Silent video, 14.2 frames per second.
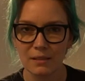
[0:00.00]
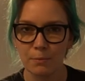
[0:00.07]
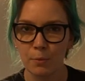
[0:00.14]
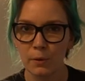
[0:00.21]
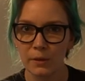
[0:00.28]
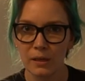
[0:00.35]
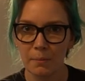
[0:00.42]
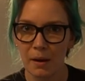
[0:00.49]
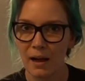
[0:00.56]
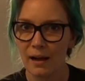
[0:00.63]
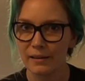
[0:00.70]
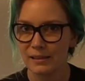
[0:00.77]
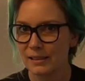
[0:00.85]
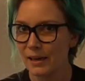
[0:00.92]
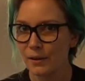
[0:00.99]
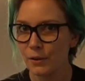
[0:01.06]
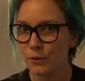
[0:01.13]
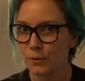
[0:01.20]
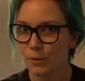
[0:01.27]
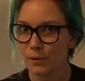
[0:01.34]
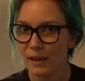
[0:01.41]
to pull it apart to get it
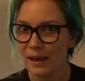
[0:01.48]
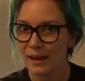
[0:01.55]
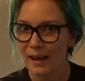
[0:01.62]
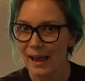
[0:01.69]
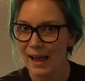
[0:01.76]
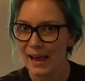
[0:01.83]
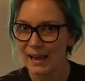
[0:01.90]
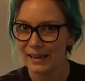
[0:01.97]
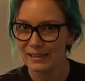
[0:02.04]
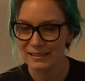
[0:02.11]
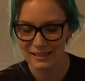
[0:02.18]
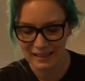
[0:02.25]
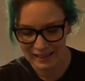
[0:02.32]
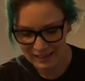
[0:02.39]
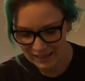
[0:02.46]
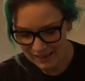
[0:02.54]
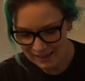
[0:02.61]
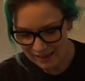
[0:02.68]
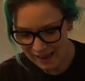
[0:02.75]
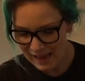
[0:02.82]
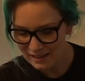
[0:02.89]
through there and
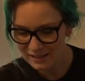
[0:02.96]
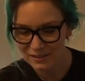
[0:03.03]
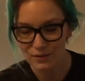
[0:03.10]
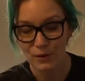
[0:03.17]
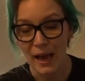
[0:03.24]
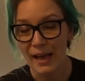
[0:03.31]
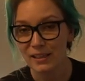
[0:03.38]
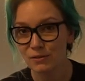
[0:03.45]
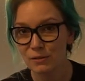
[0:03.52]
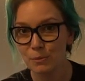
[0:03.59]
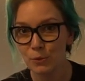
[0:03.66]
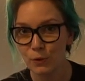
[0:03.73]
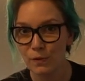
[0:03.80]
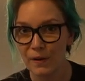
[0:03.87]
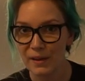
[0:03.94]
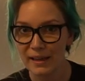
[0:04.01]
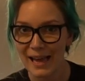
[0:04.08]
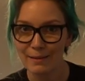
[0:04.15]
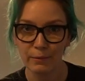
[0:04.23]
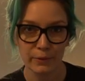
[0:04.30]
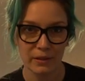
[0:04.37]
had, had to remove other
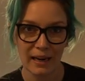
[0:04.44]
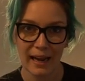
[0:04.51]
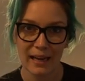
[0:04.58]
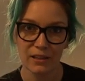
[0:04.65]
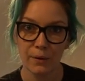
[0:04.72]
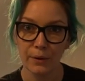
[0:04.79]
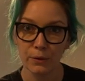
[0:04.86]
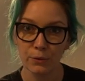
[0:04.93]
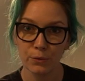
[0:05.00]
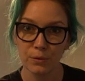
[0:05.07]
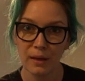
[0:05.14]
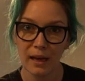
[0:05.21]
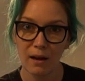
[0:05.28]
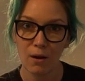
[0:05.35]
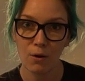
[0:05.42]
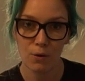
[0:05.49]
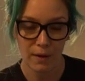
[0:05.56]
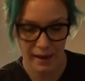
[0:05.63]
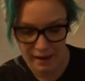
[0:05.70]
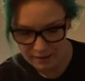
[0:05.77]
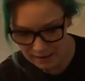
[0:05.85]
cables that I had going through that
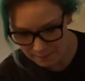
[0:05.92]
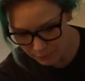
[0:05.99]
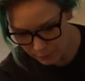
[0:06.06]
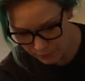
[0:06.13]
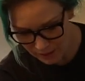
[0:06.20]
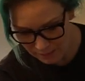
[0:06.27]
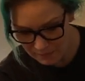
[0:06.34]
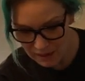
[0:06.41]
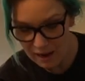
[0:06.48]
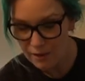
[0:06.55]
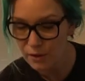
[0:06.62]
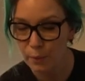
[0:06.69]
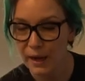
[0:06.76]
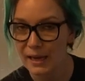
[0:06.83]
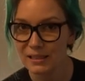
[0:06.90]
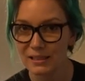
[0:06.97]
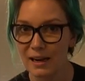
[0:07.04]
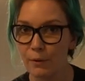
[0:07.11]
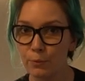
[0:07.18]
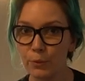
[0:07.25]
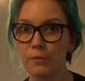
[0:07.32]
hole and then put them in other ways
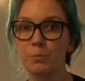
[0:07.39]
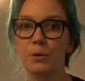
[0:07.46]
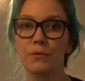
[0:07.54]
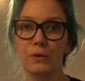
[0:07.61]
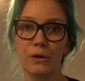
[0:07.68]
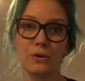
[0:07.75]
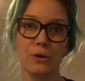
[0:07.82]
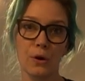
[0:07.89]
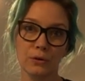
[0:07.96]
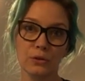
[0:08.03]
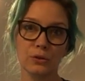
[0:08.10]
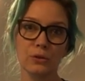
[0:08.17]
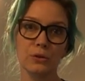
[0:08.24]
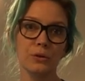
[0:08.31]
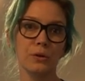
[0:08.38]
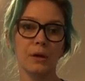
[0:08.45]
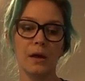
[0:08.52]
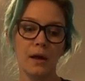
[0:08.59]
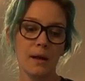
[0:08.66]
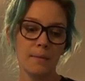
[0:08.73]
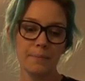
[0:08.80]
that I would have preferred not to.
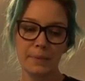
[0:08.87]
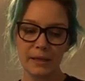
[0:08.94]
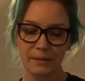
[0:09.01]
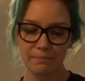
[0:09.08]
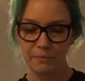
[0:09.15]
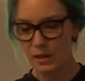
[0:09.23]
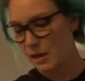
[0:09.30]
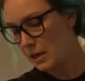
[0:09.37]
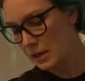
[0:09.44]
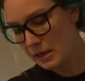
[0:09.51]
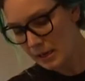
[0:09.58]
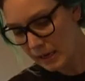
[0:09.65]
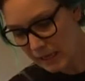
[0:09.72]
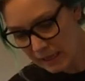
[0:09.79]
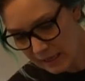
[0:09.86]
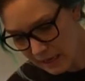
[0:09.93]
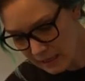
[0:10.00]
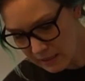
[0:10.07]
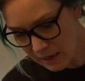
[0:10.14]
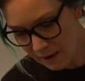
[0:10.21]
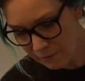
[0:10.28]
But in the
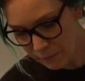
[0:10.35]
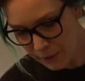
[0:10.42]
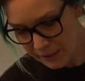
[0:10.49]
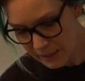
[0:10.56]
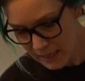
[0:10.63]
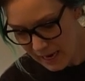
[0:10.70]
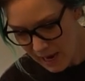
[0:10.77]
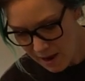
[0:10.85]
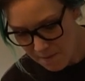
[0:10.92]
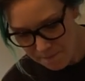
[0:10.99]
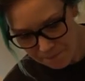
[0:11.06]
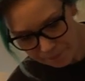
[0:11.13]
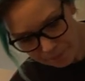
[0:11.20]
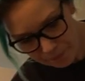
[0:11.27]
end, I worked it out